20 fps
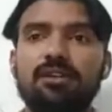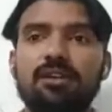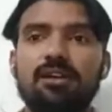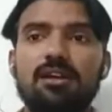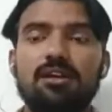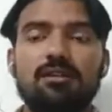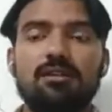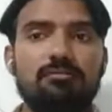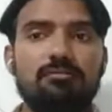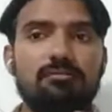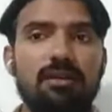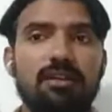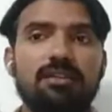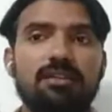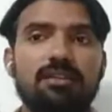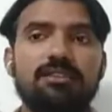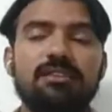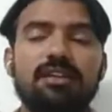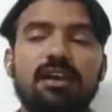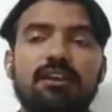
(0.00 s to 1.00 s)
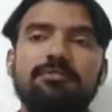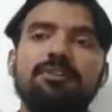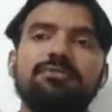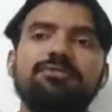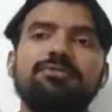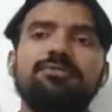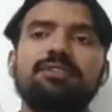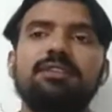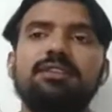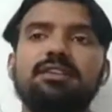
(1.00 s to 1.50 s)
But
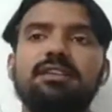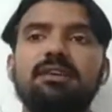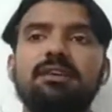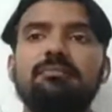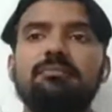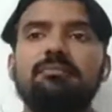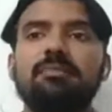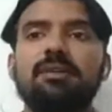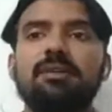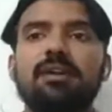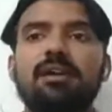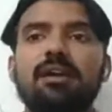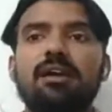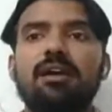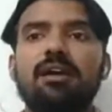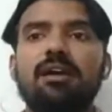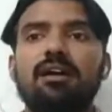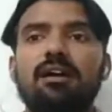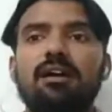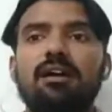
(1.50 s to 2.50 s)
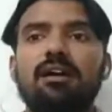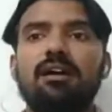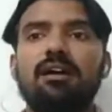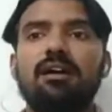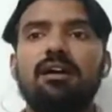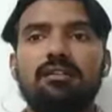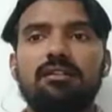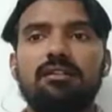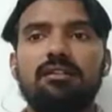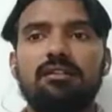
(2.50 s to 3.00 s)
unfortunately,
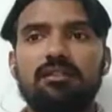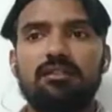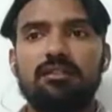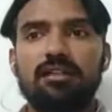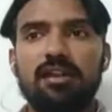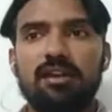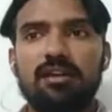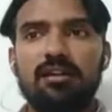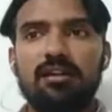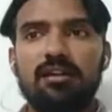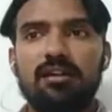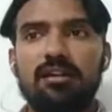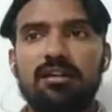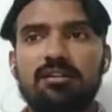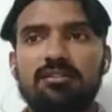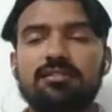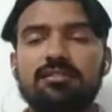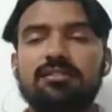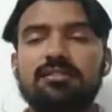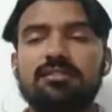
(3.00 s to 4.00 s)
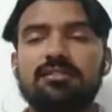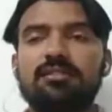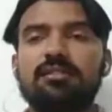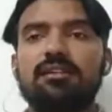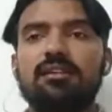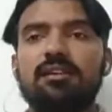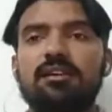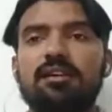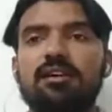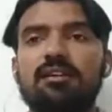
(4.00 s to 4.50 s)
there are
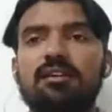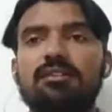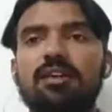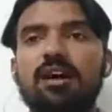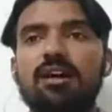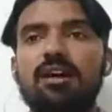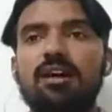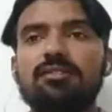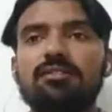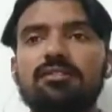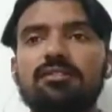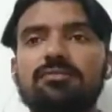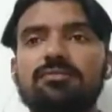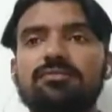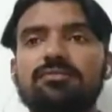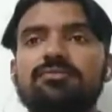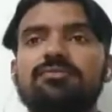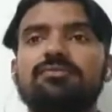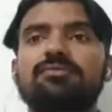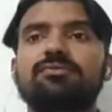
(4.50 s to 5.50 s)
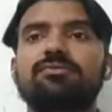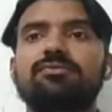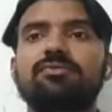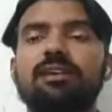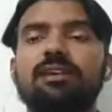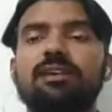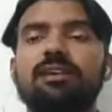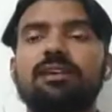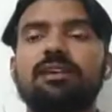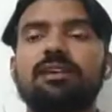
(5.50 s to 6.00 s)
a lot of
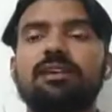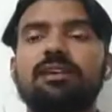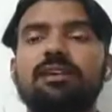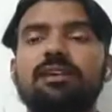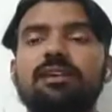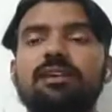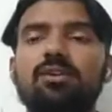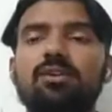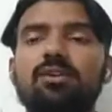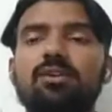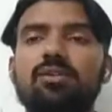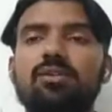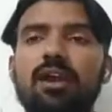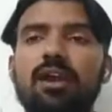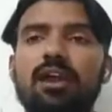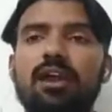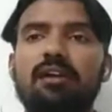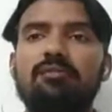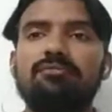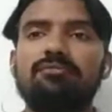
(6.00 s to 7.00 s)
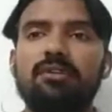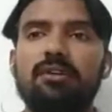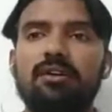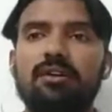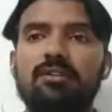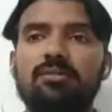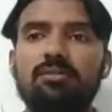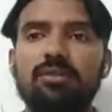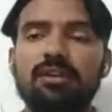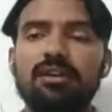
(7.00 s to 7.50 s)
students who have
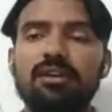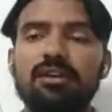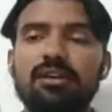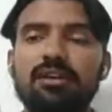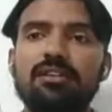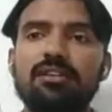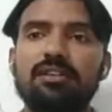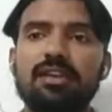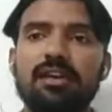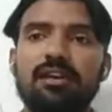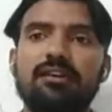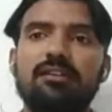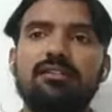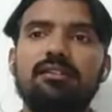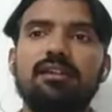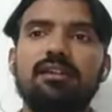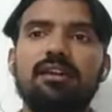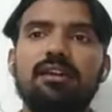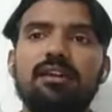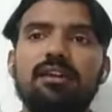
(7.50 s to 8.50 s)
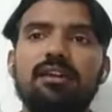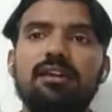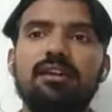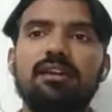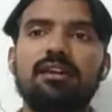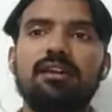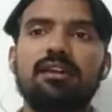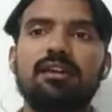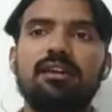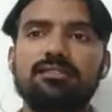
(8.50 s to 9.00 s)
ruined their
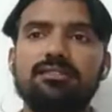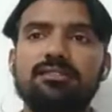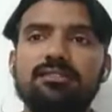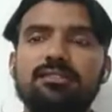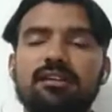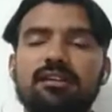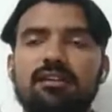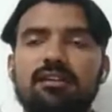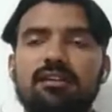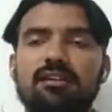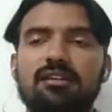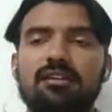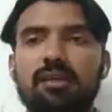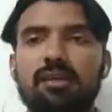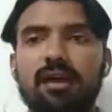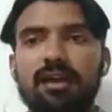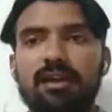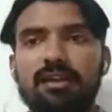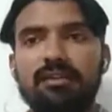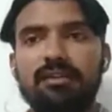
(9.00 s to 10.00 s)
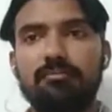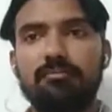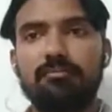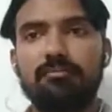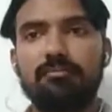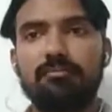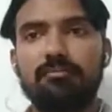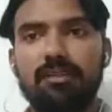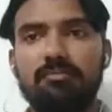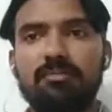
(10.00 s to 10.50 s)
careers by
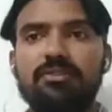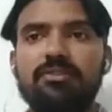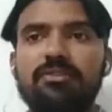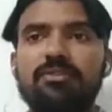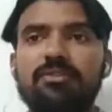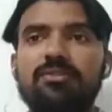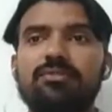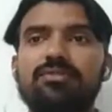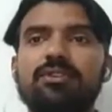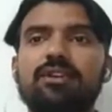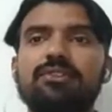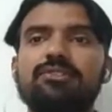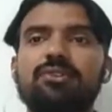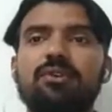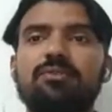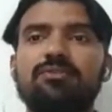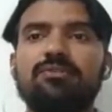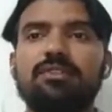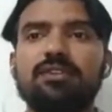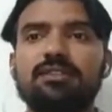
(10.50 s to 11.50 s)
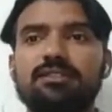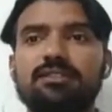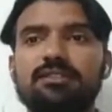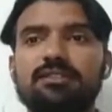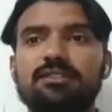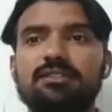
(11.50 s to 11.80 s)
the misusage of this